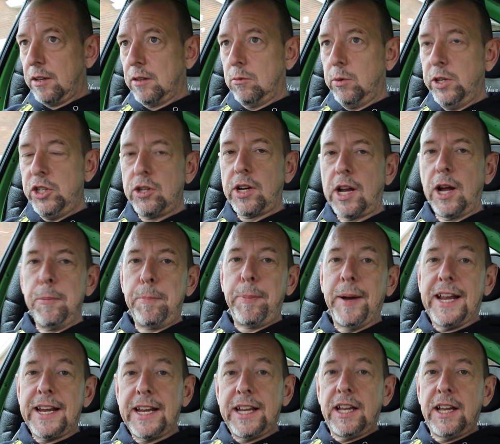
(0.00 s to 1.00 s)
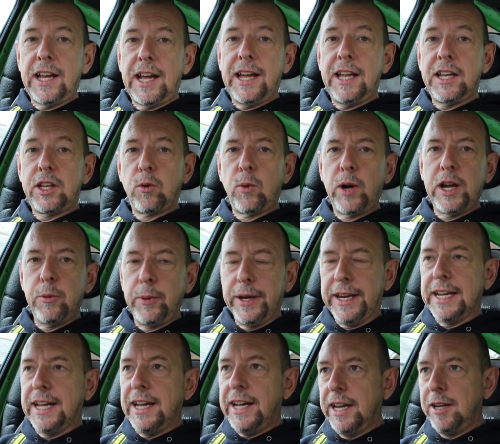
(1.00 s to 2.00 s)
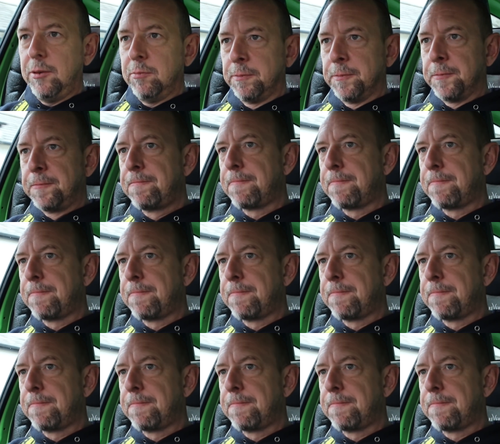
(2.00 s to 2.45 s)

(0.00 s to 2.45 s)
We should go back the way we came.